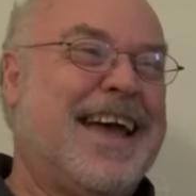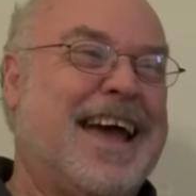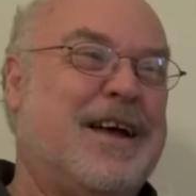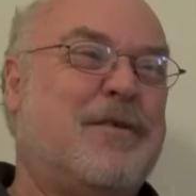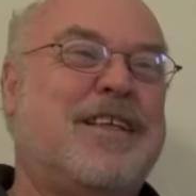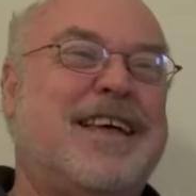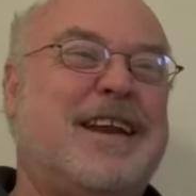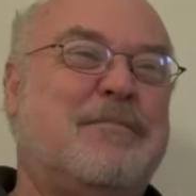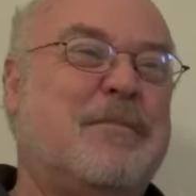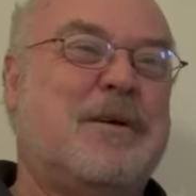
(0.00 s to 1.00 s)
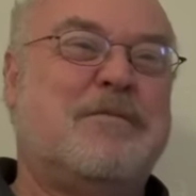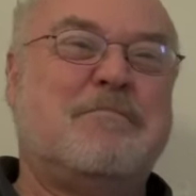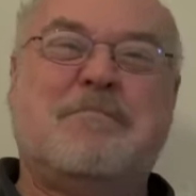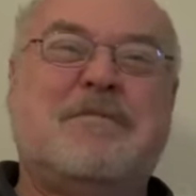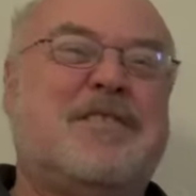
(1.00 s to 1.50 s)
And within a,
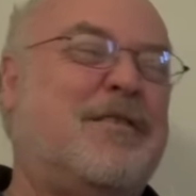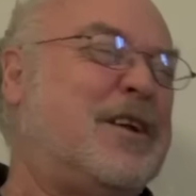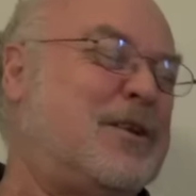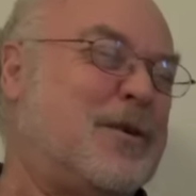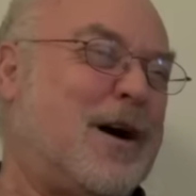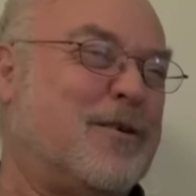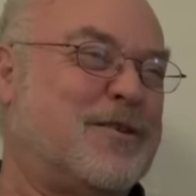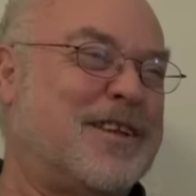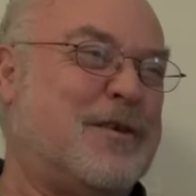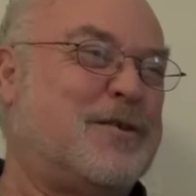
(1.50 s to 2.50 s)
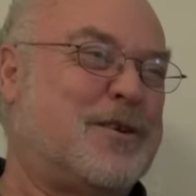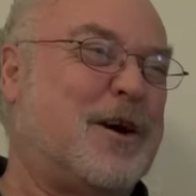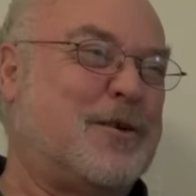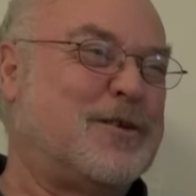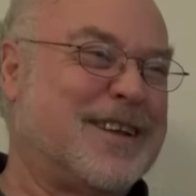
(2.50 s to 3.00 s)
seventy-two hours, he was
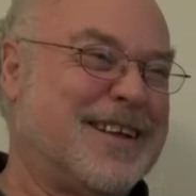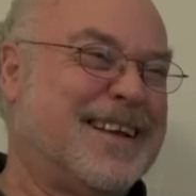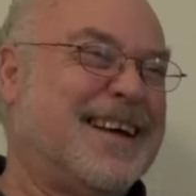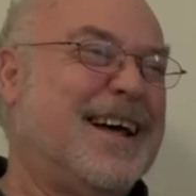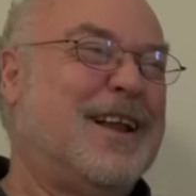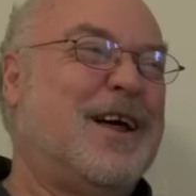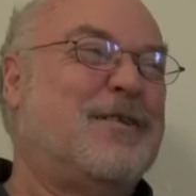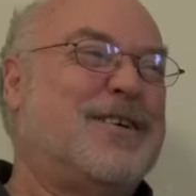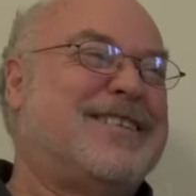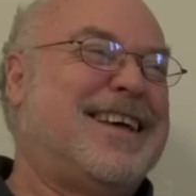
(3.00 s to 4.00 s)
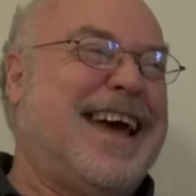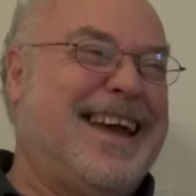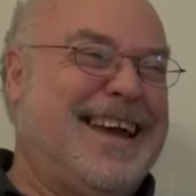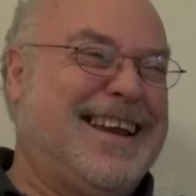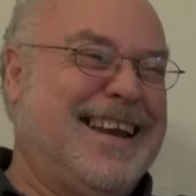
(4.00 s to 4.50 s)
toast, along with
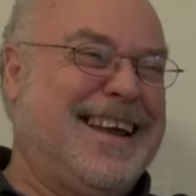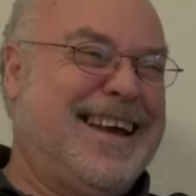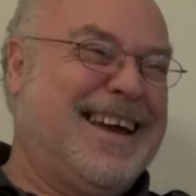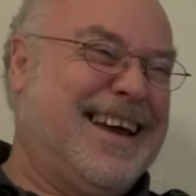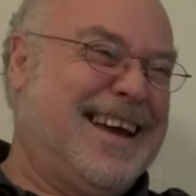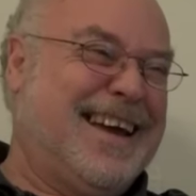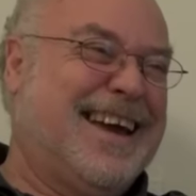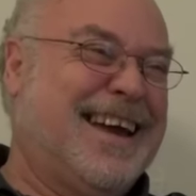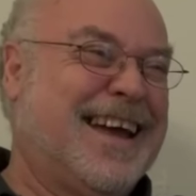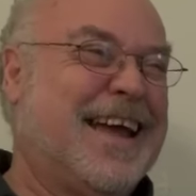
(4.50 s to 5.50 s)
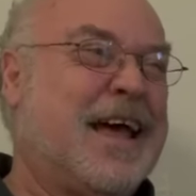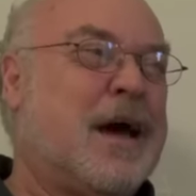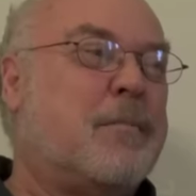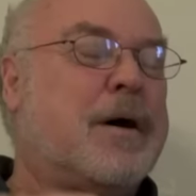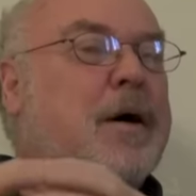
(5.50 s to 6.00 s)
Zane.
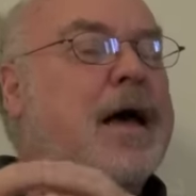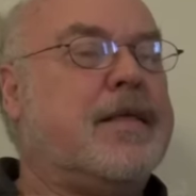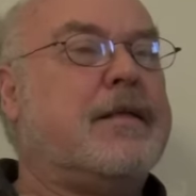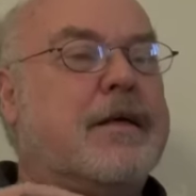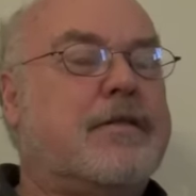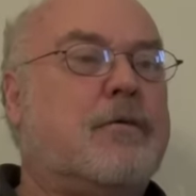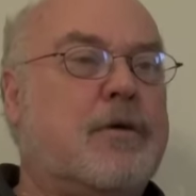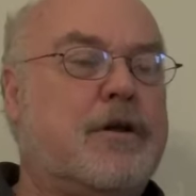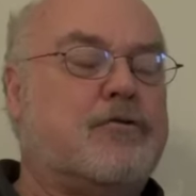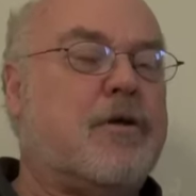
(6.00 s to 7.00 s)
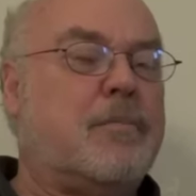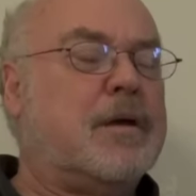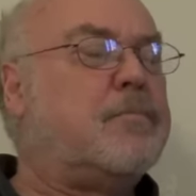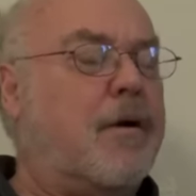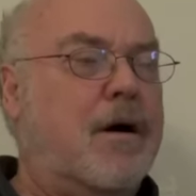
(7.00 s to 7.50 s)
But I think that the real
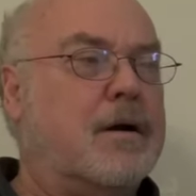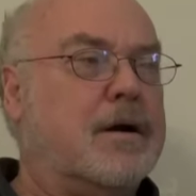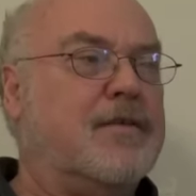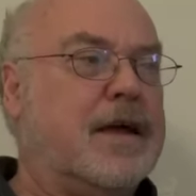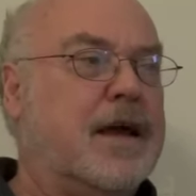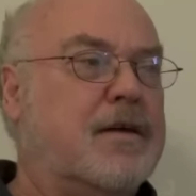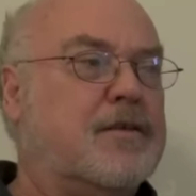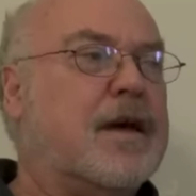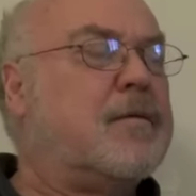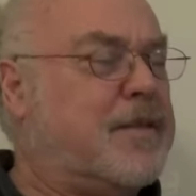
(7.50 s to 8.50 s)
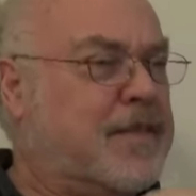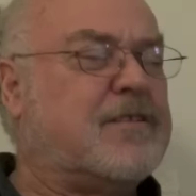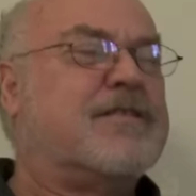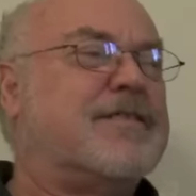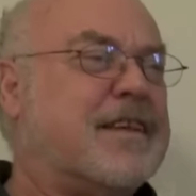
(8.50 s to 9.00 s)
troubling part of the case,
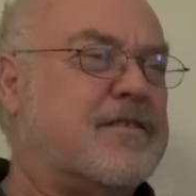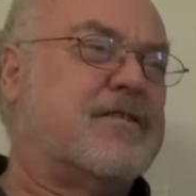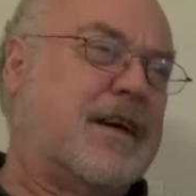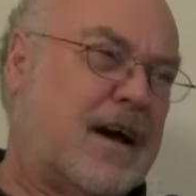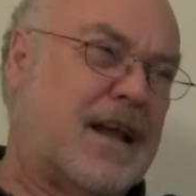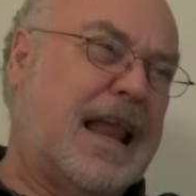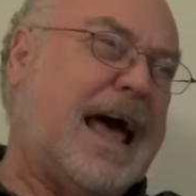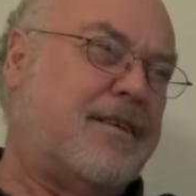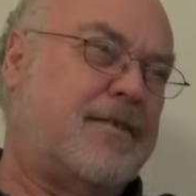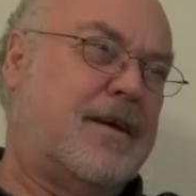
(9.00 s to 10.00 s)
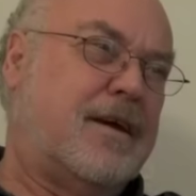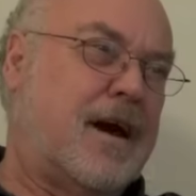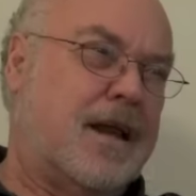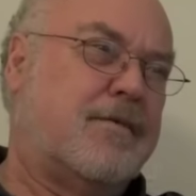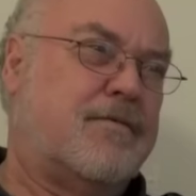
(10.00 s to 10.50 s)
this this is a classic
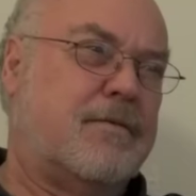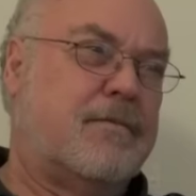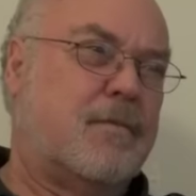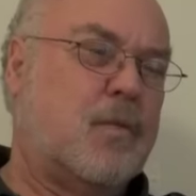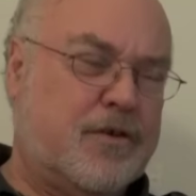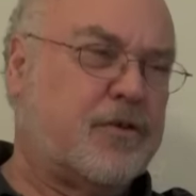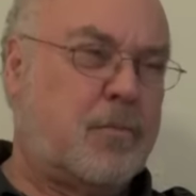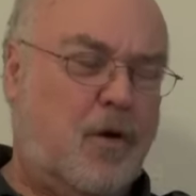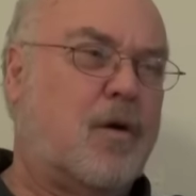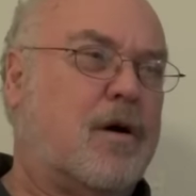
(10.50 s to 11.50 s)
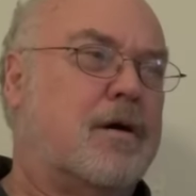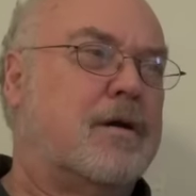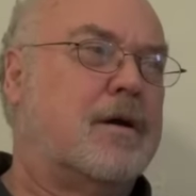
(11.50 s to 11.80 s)
kind of whistleblower